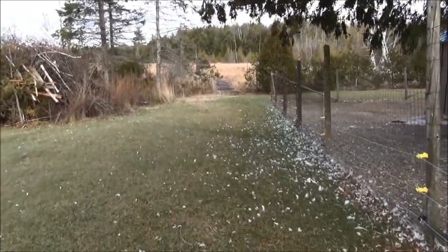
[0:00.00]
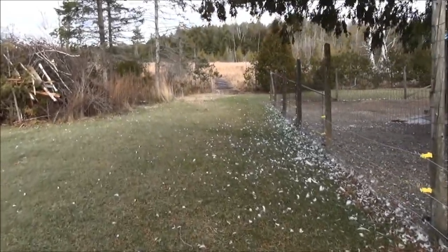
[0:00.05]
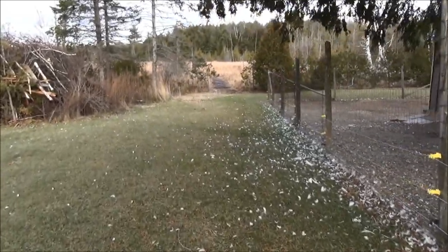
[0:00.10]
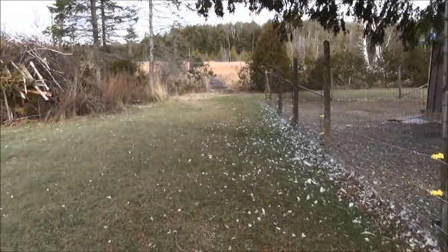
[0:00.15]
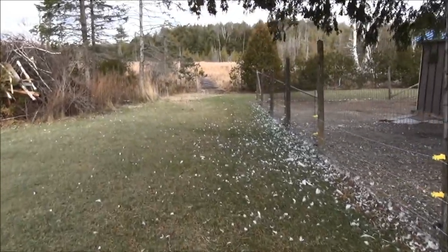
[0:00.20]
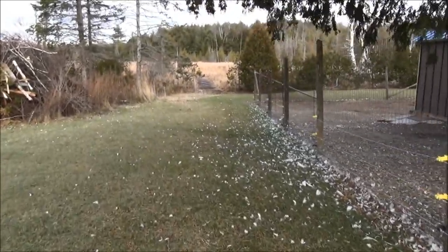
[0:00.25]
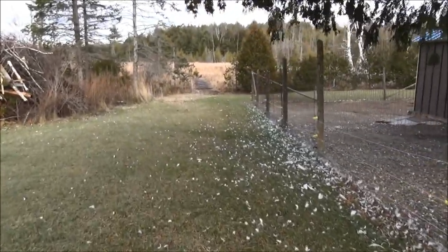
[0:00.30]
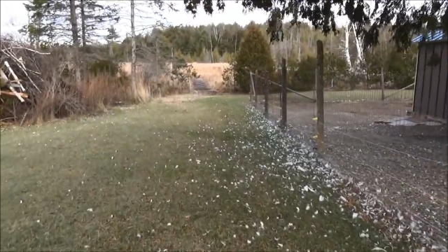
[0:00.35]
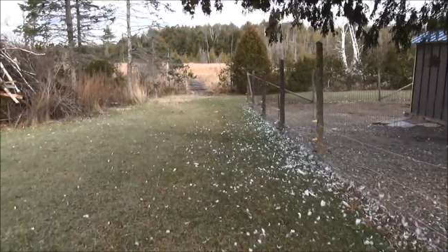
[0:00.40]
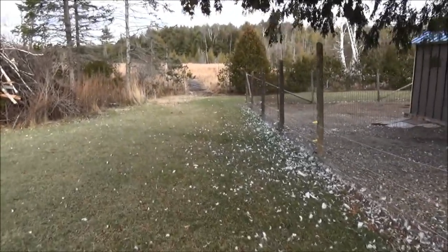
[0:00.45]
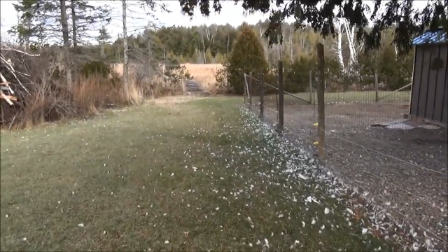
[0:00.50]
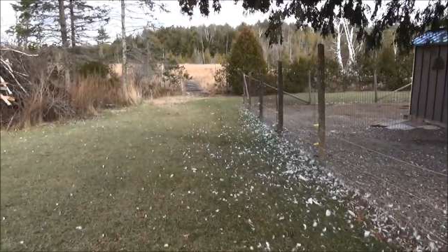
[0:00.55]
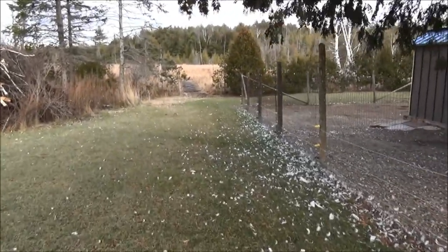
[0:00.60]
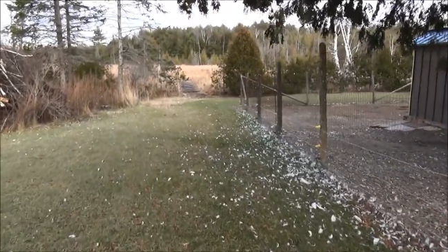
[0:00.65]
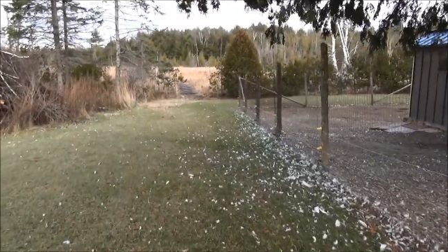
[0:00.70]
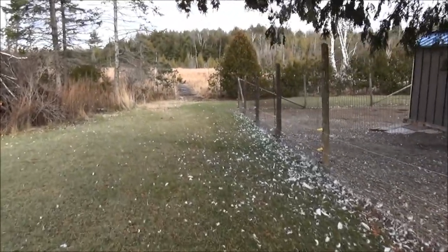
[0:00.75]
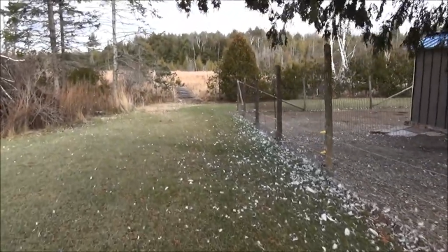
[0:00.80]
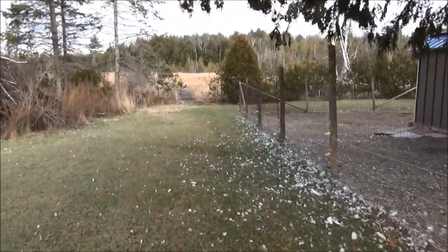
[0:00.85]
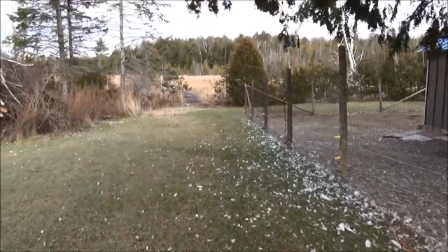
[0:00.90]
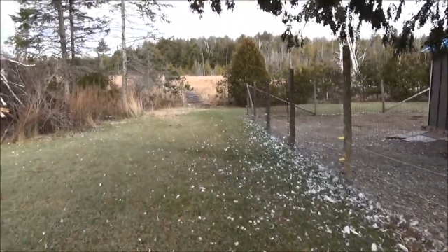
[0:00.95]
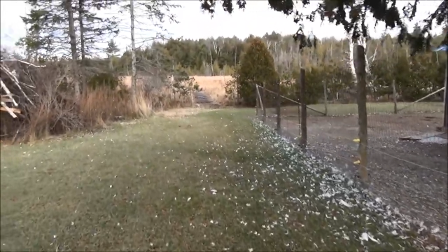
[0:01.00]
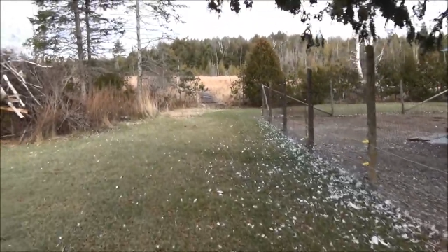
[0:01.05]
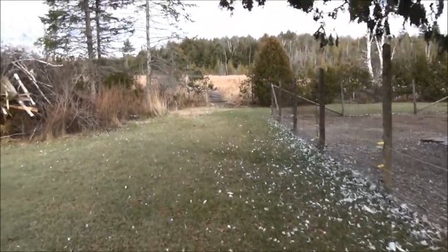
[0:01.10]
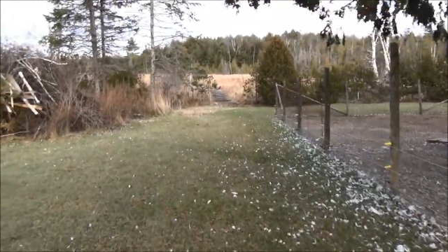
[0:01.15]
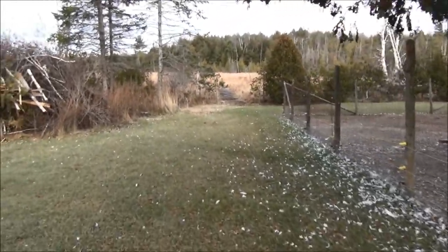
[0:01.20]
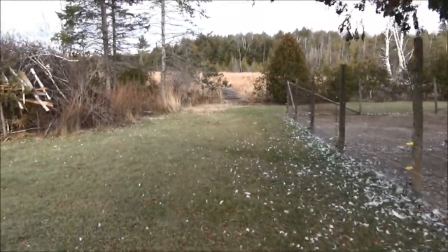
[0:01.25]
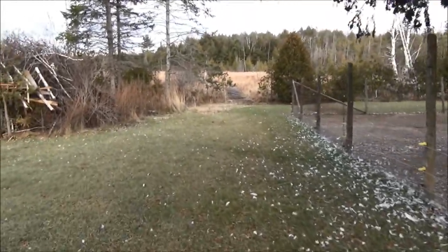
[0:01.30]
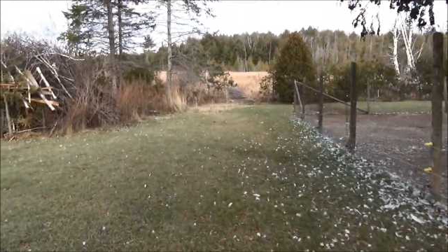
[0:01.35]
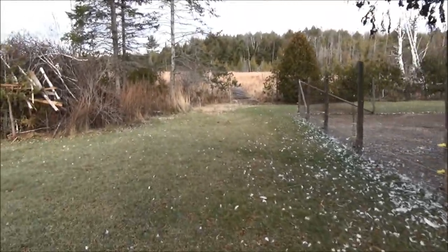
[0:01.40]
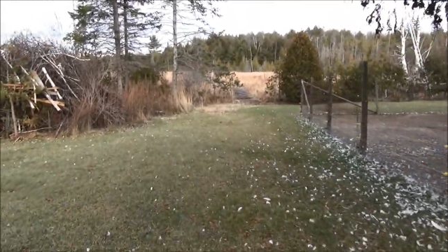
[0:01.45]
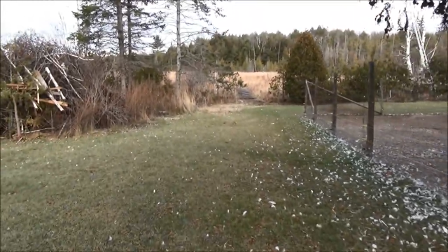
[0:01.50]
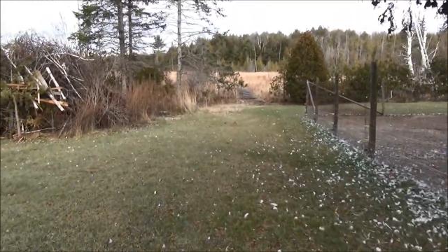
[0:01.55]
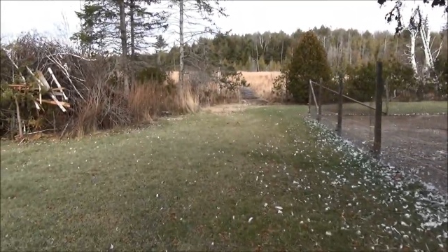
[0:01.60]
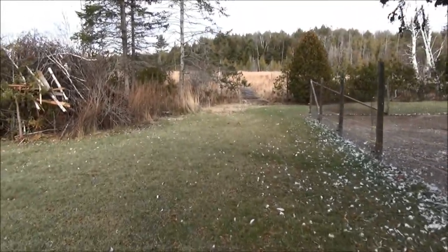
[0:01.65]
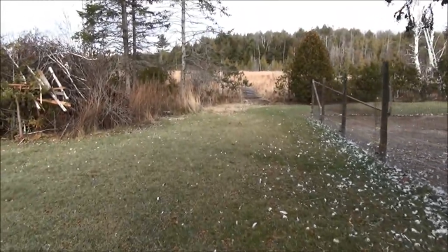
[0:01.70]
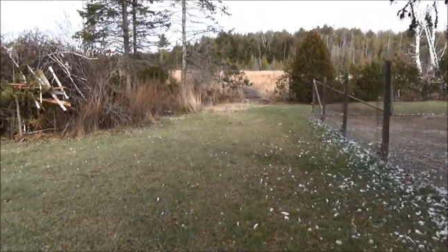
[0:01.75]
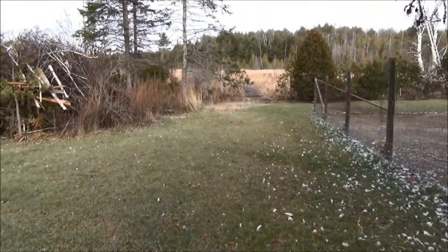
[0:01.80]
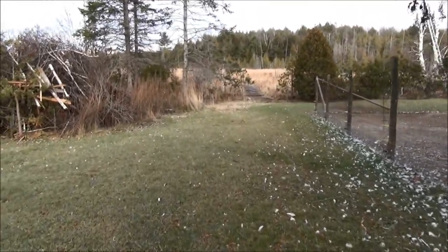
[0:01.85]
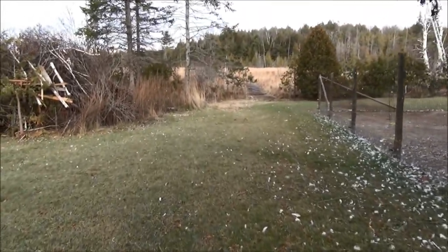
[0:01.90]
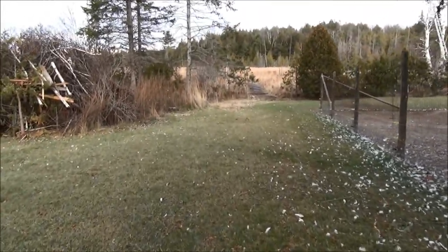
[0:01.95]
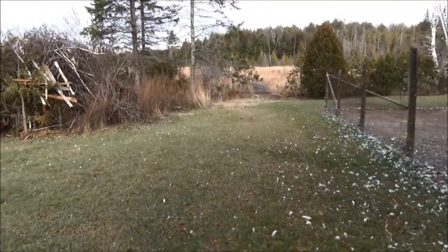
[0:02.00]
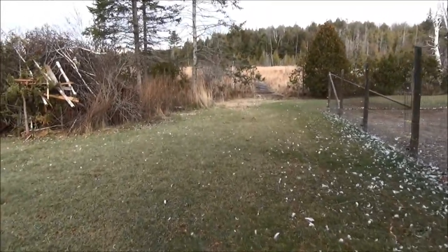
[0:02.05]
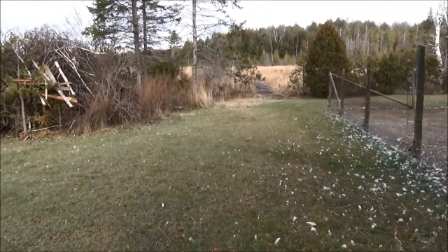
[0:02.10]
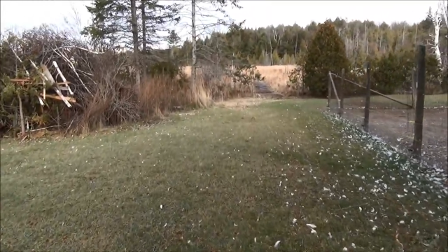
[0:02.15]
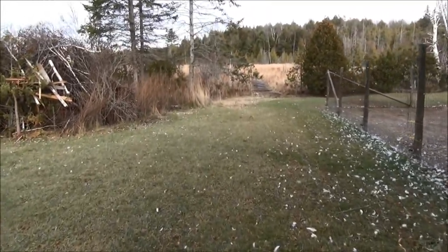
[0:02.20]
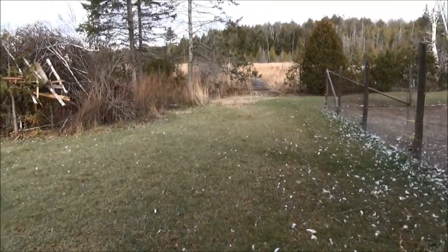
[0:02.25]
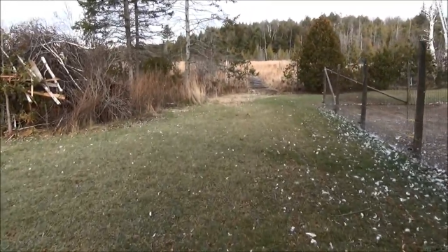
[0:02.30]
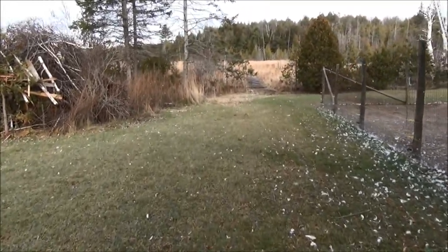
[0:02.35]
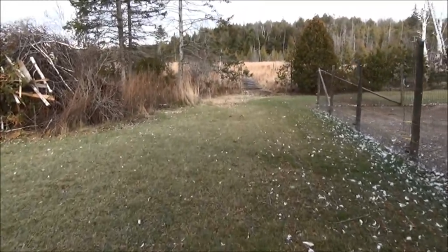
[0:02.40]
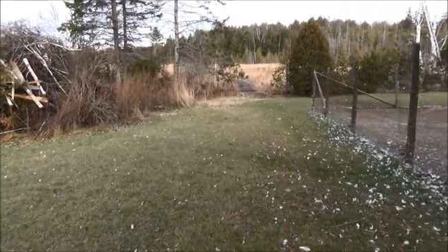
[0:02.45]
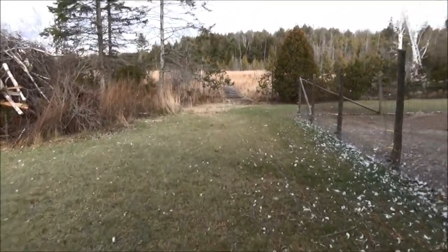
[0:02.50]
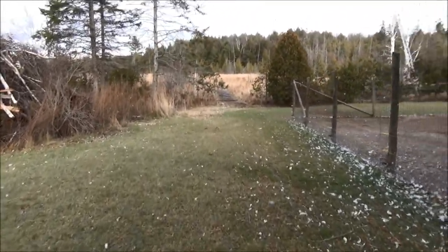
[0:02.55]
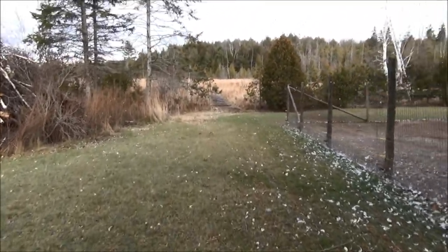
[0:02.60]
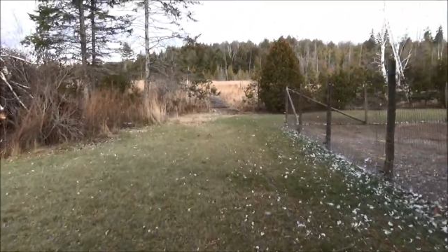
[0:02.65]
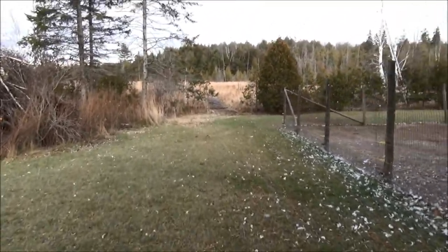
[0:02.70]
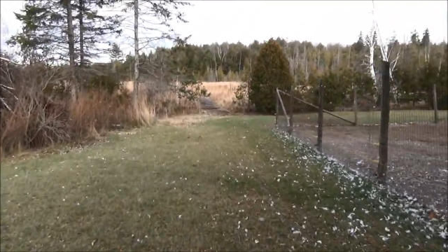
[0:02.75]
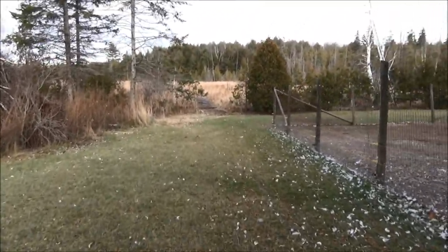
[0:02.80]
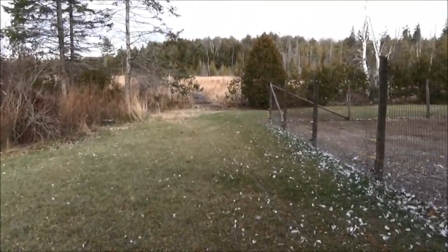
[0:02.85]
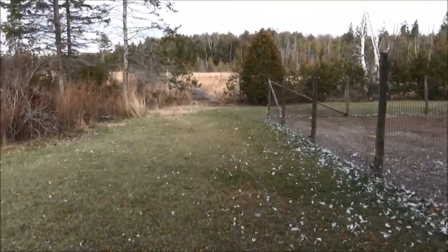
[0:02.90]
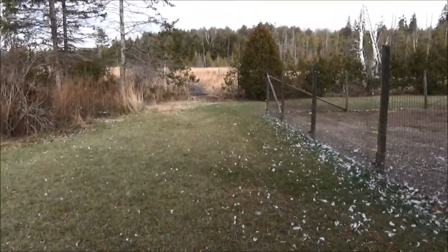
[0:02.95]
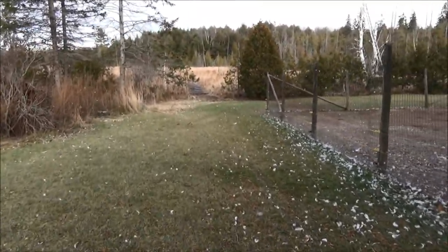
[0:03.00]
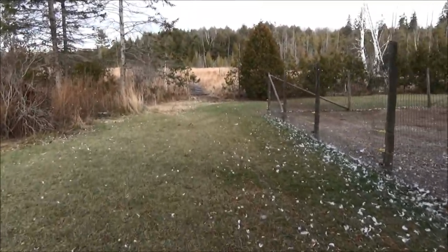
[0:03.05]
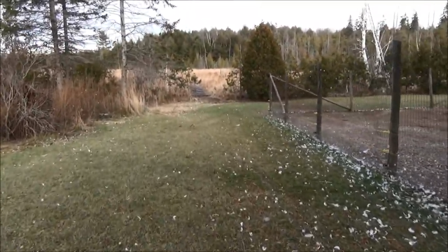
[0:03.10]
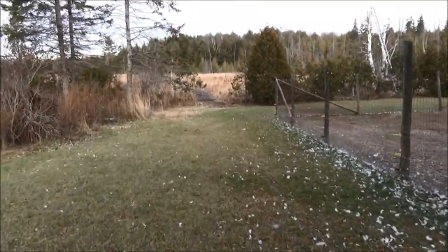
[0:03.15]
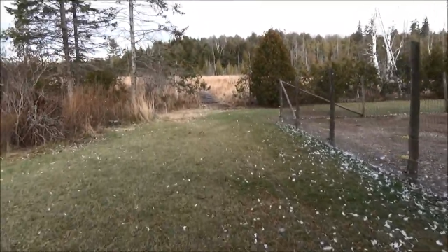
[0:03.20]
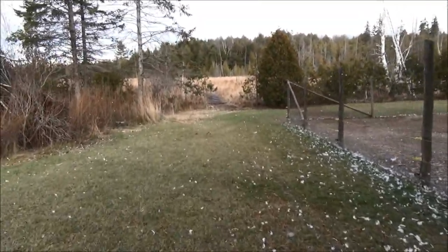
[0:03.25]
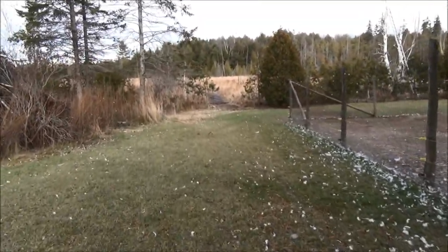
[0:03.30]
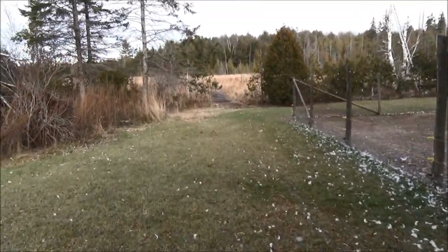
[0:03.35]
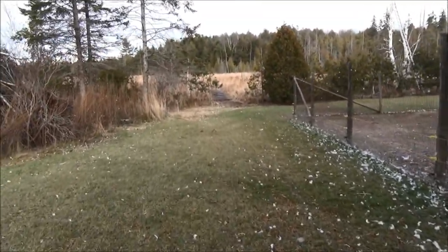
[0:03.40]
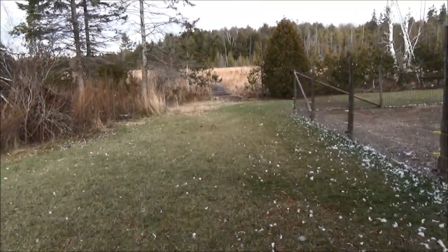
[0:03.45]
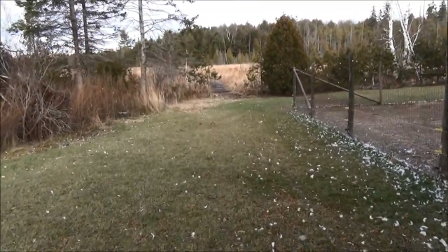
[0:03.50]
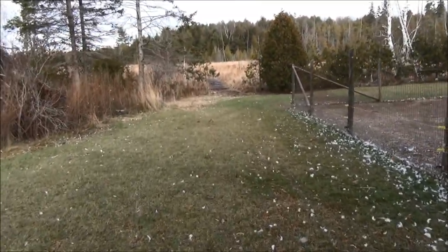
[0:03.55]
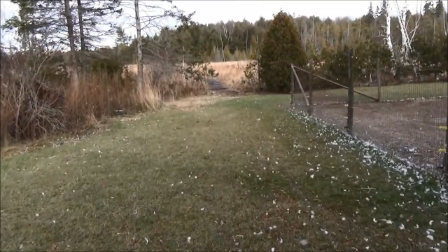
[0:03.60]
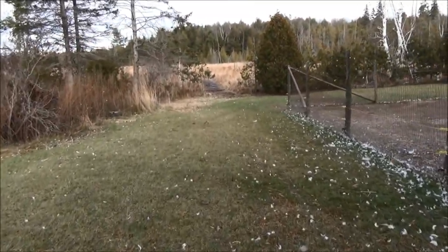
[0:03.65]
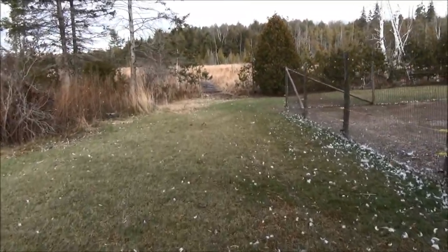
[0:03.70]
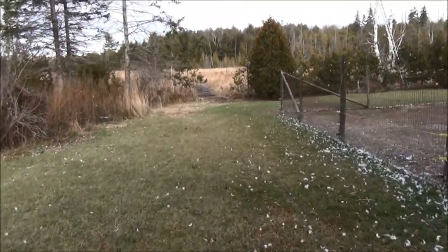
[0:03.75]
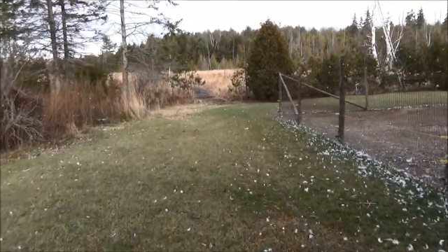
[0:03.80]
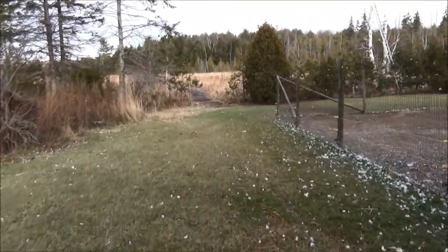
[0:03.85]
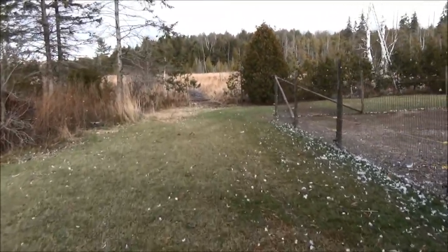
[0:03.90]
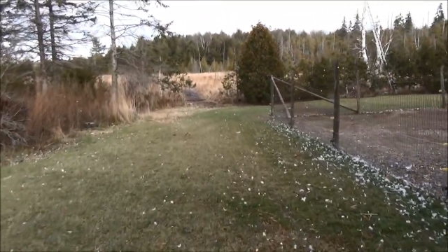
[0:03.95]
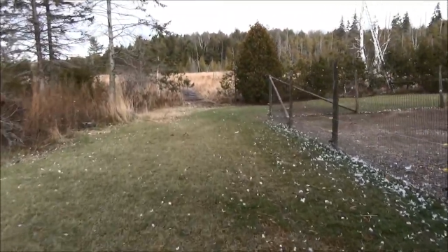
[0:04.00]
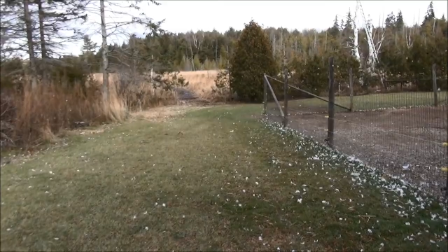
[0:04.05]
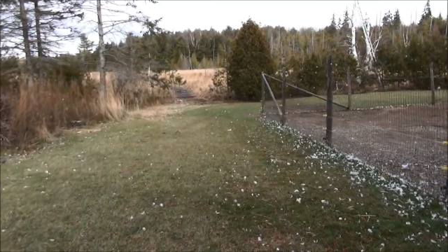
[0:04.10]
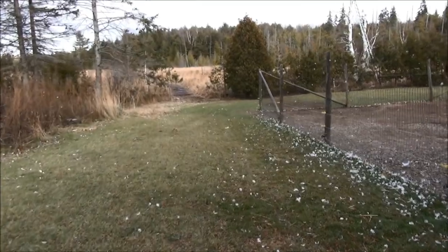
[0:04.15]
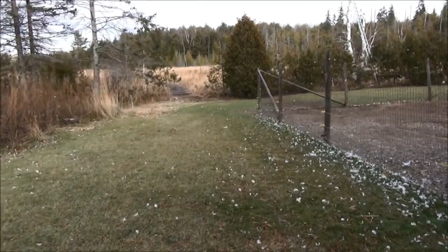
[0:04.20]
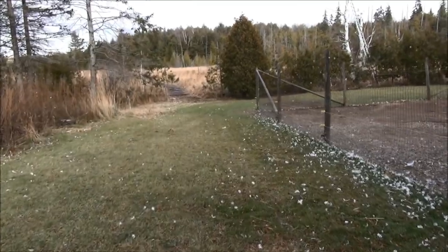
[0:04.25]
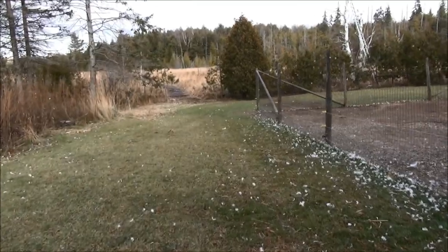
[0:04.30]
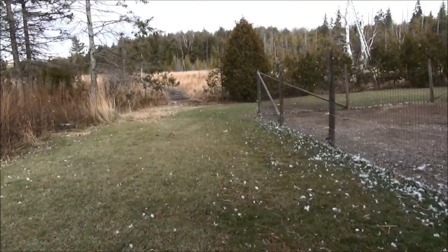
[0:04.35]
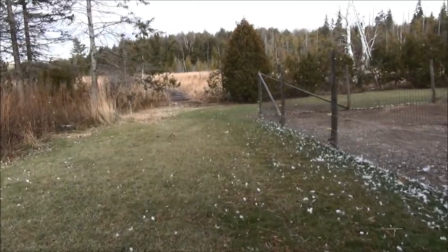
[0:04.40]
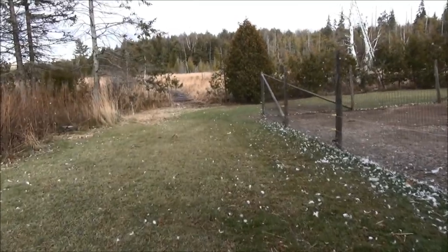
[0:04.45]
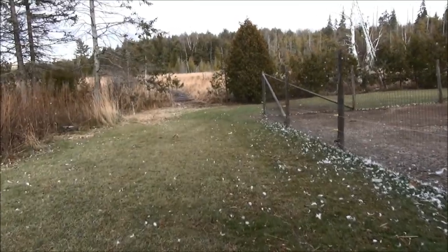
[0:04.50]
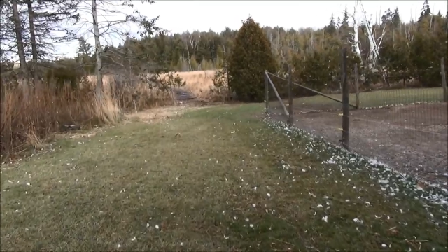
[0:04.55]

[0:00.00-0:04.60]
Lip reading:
(no speaker visible)